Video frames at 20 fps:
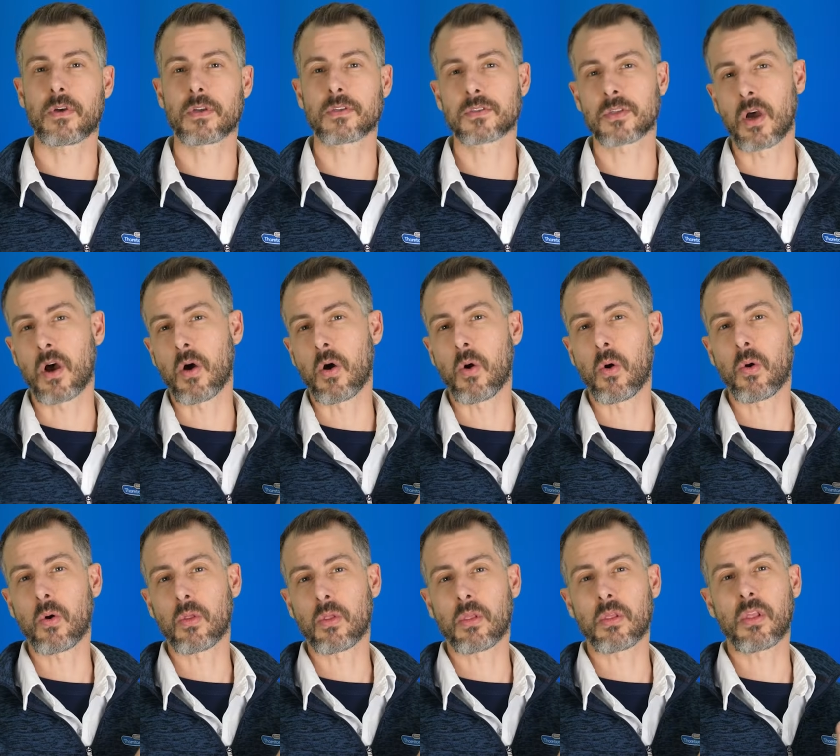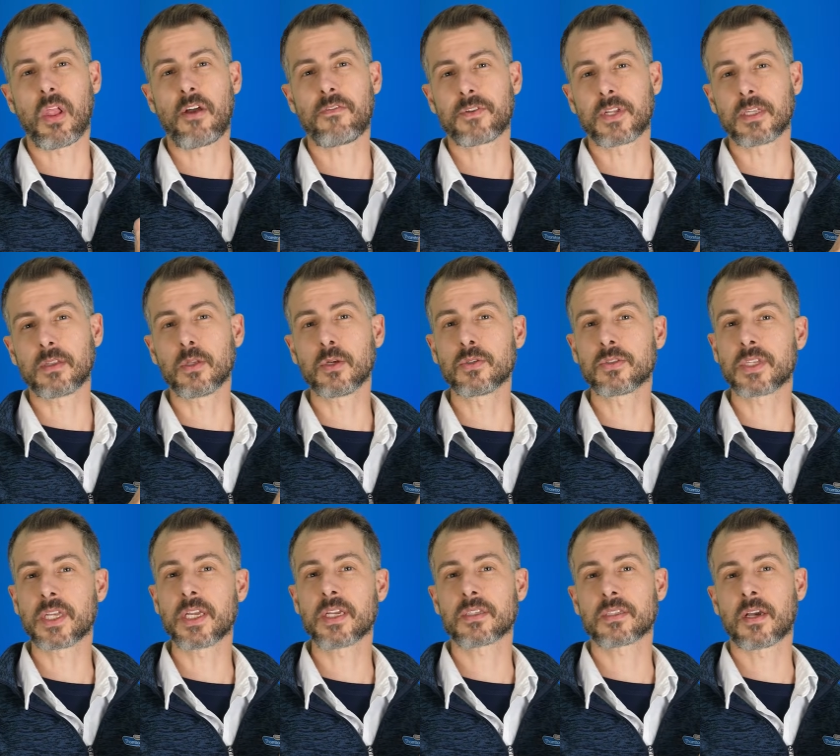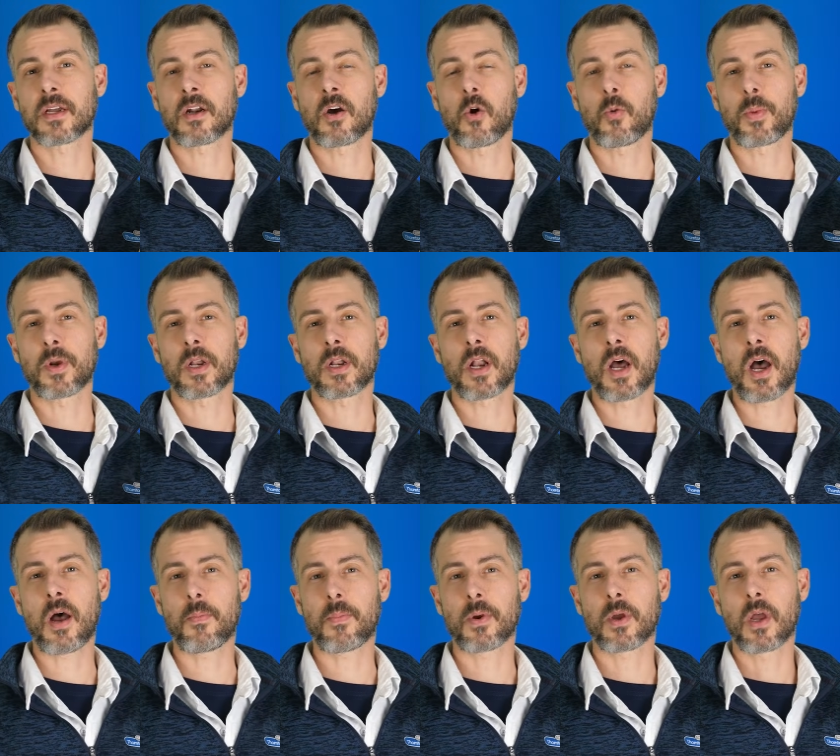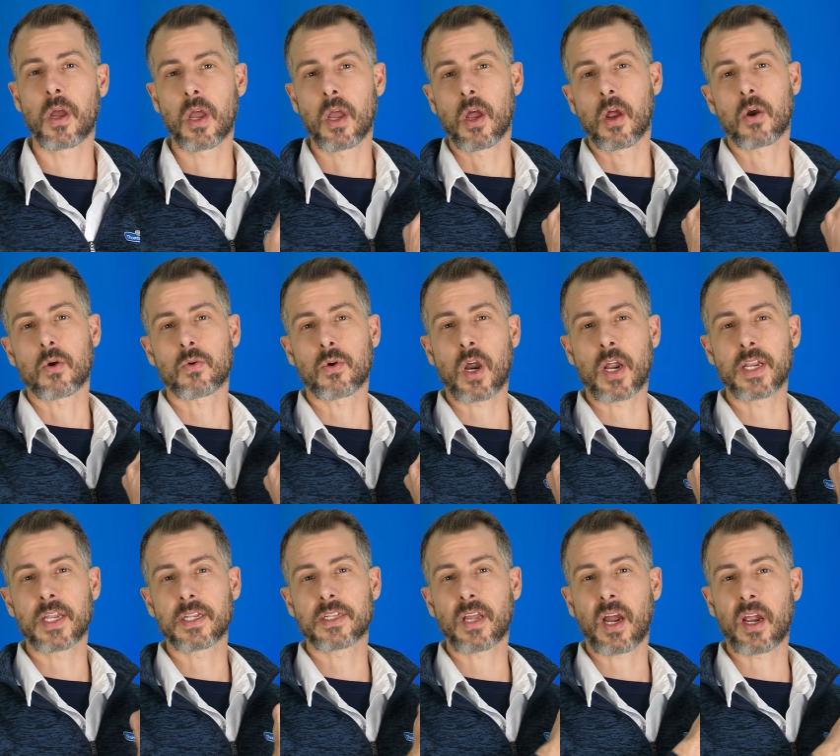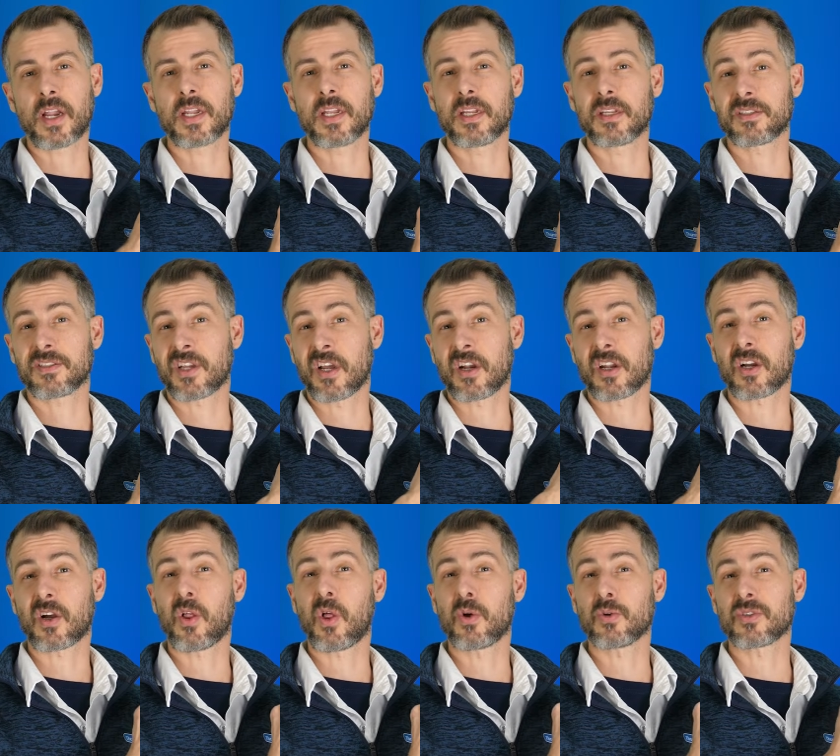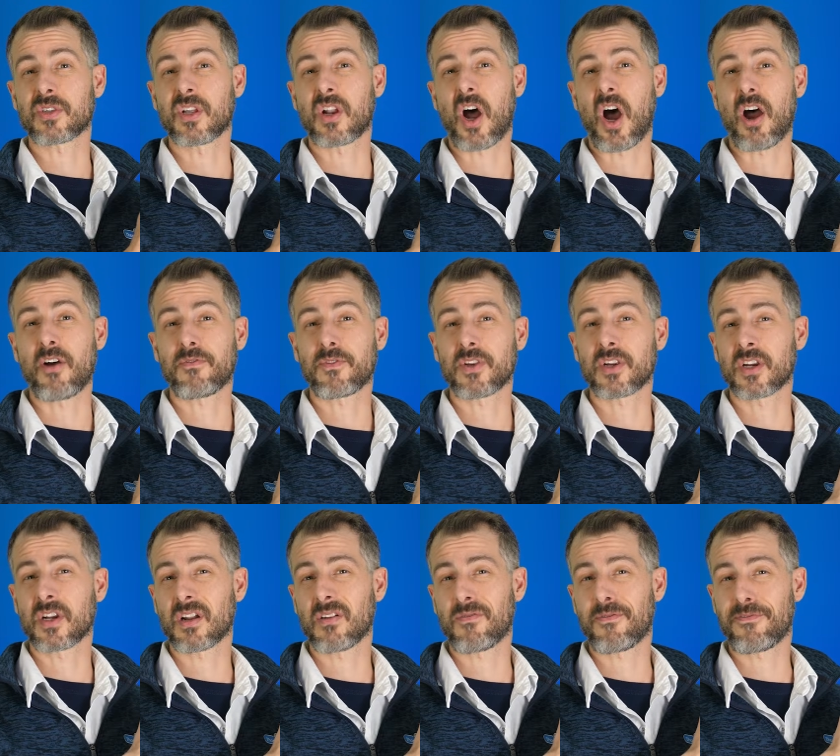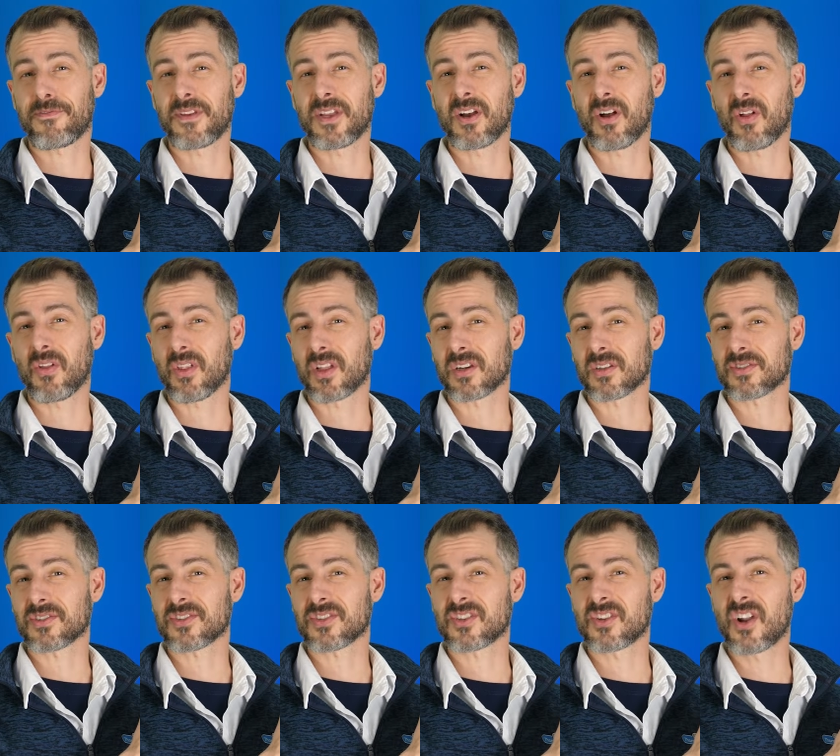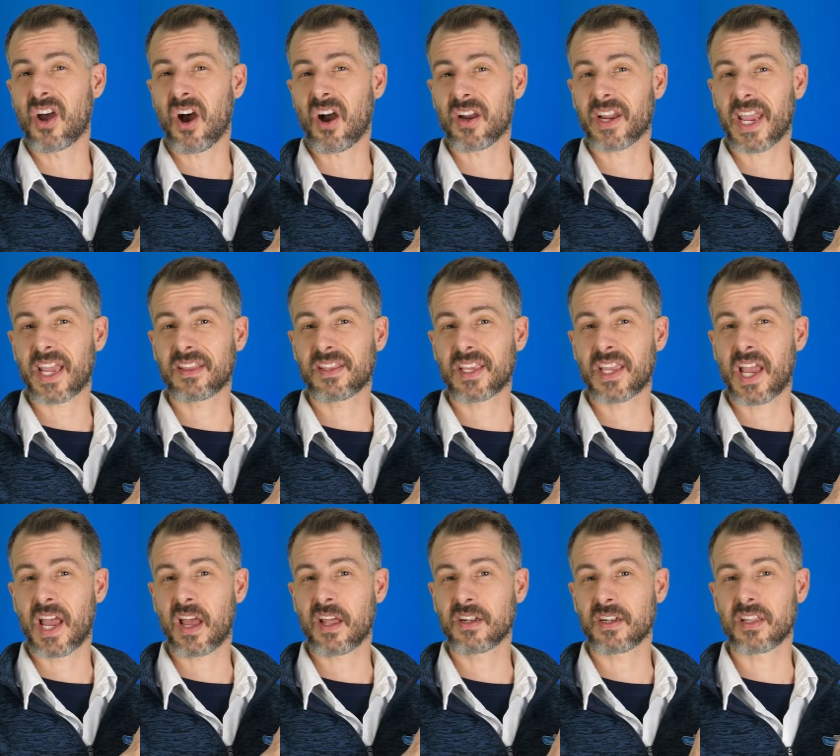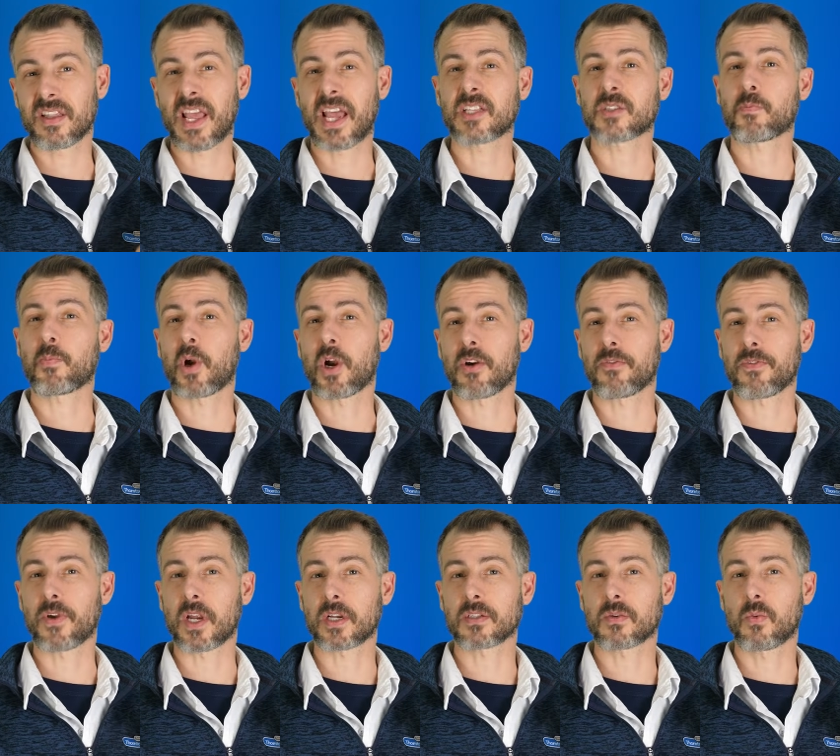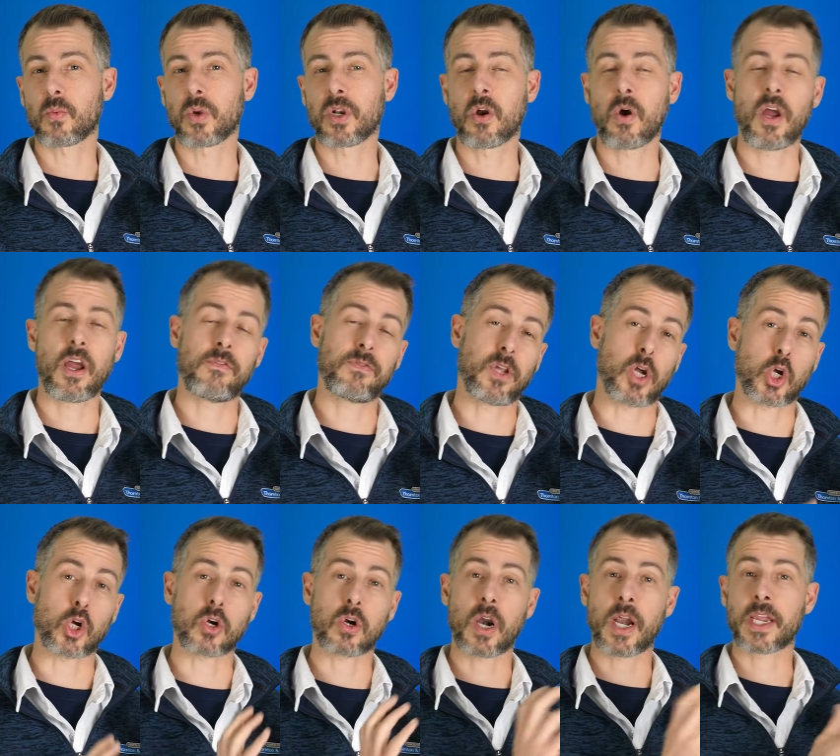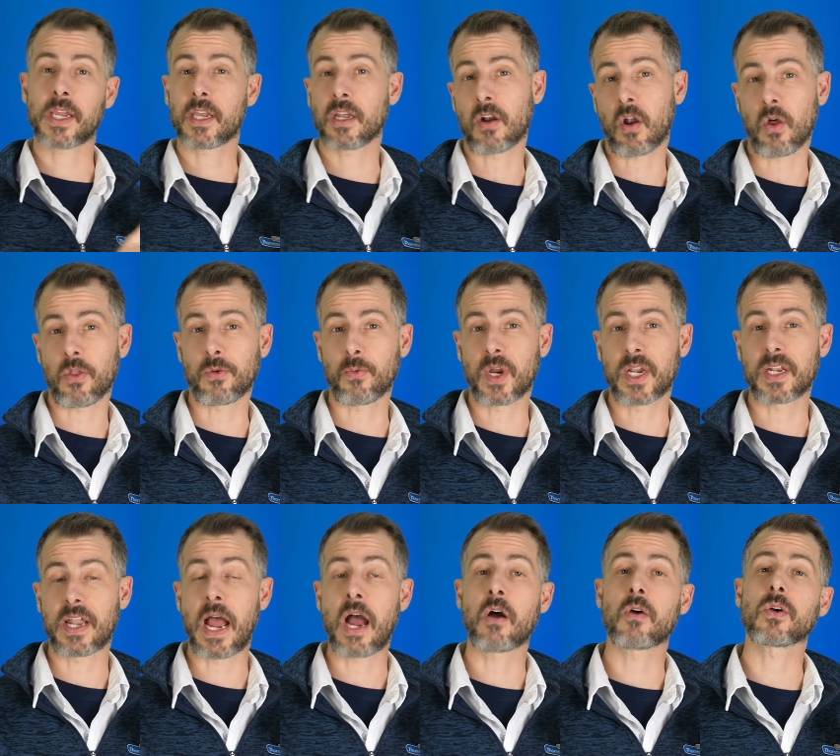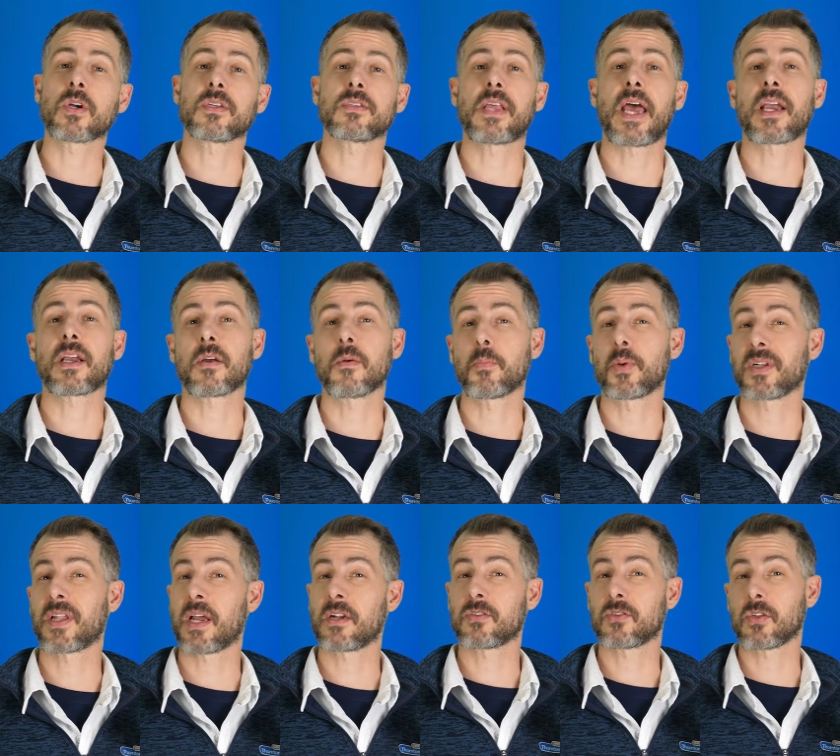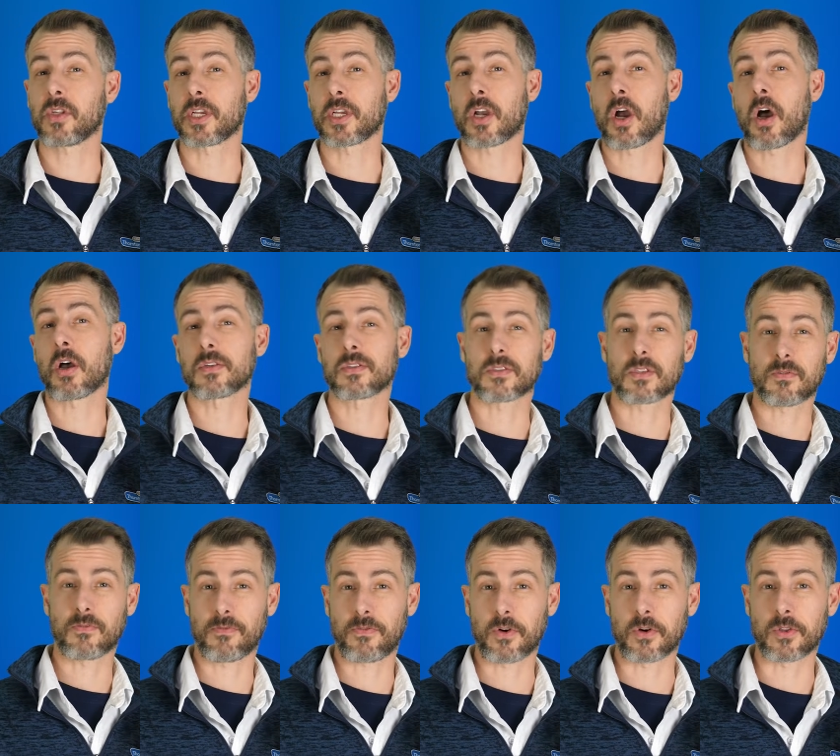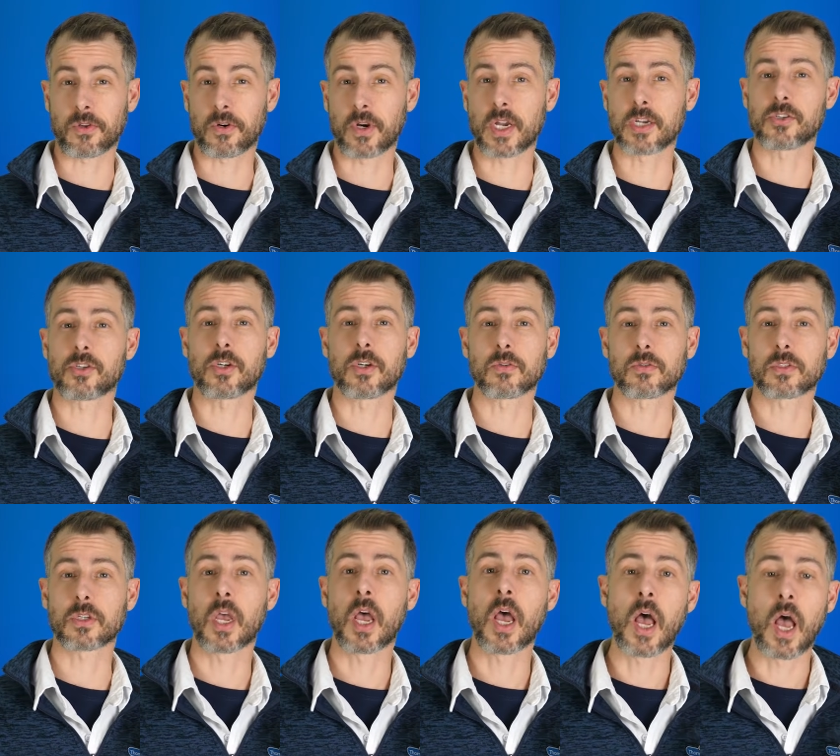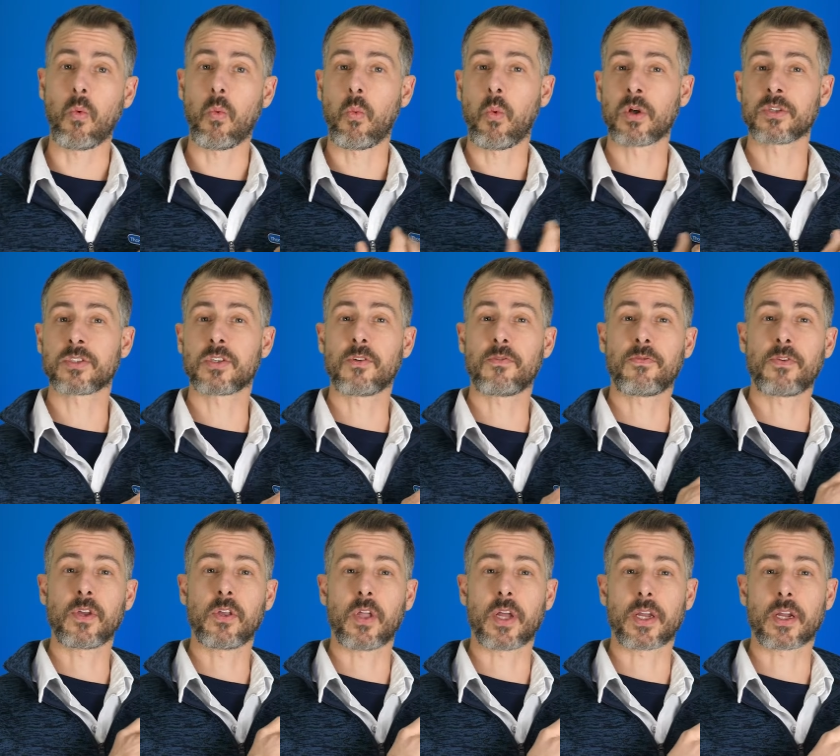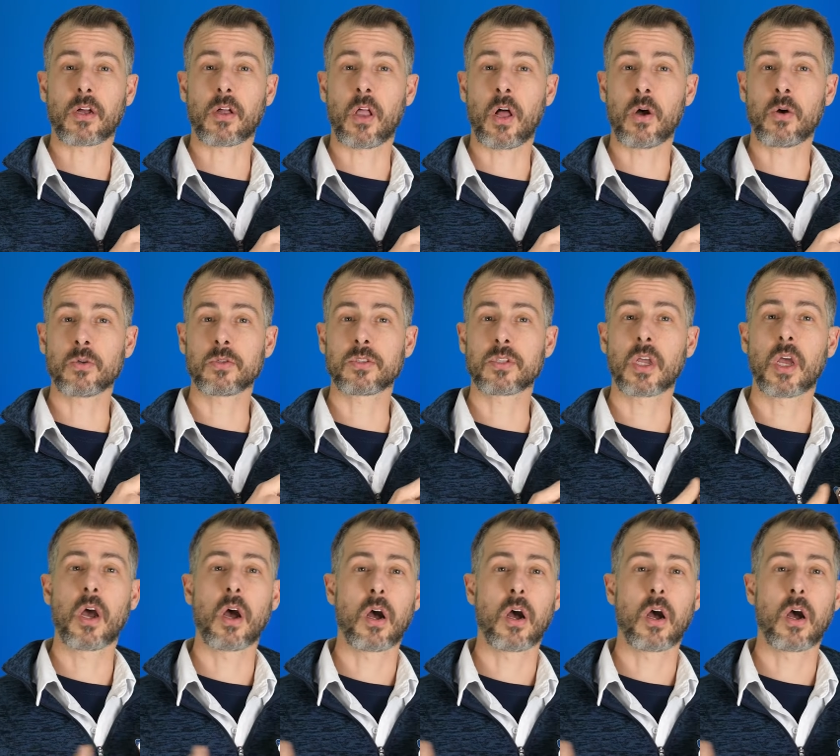So lefty loosey is going to open it up, righty tighty is going to close it off. You're going to feel a little snug at the end, and that's perfect. We don't have to crank it all the way down because that could potentially cause further issues. Once you feel it closed,